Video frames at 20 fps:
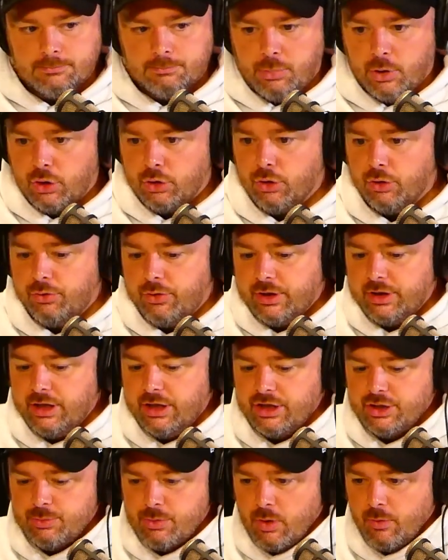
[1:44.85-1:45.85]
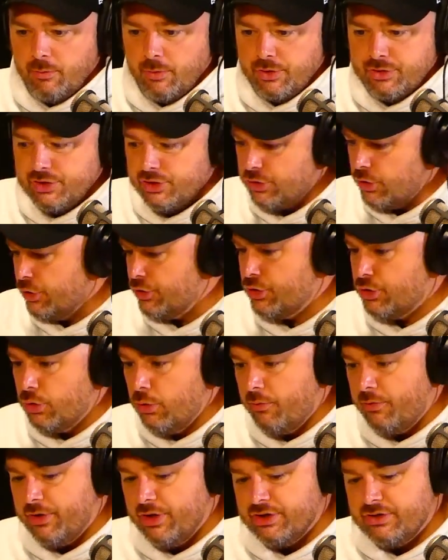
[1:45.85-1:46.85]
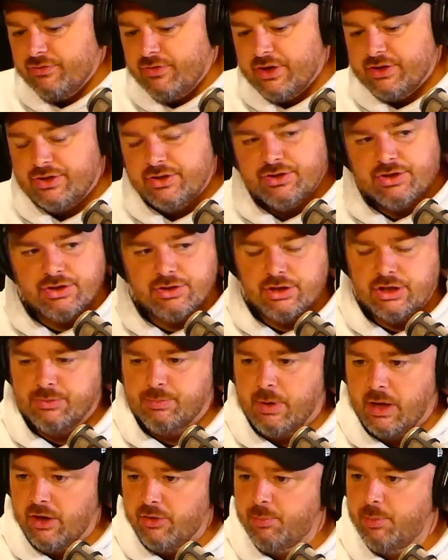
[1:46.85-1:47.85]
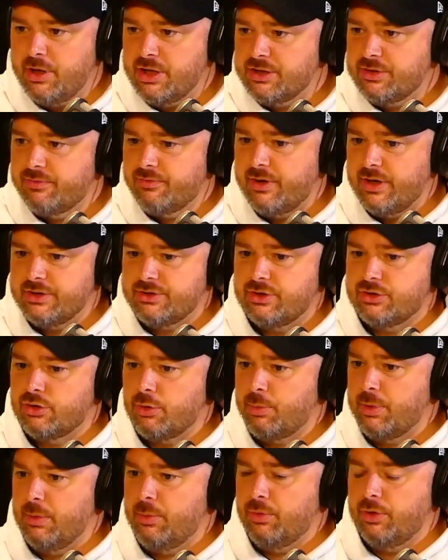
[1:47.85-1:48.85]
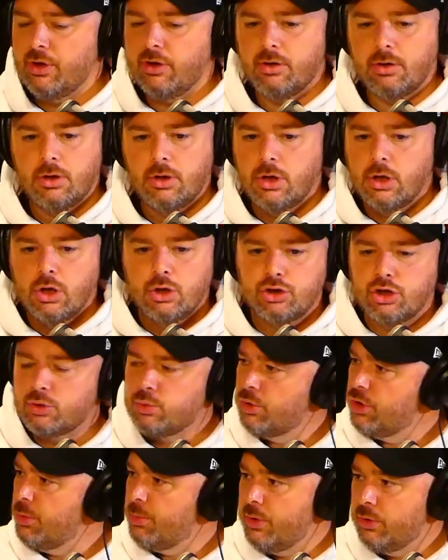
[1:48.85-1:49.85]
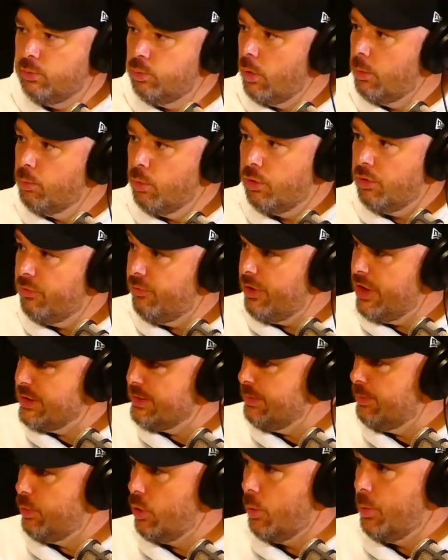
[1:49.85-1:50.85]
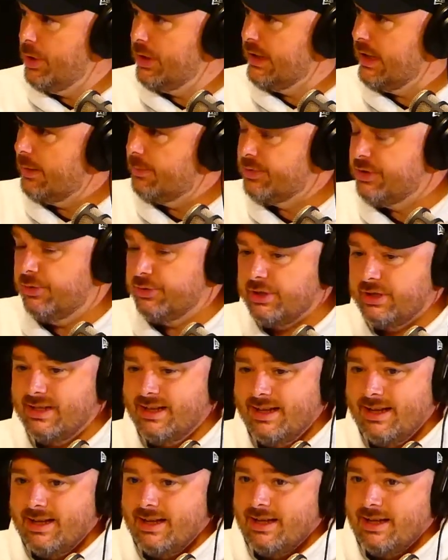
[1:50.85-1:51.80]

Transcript: But a good thing here as well for us is not just over east investors, it's Perth-based investors or people that are just want to build one more investment property to get themselves in.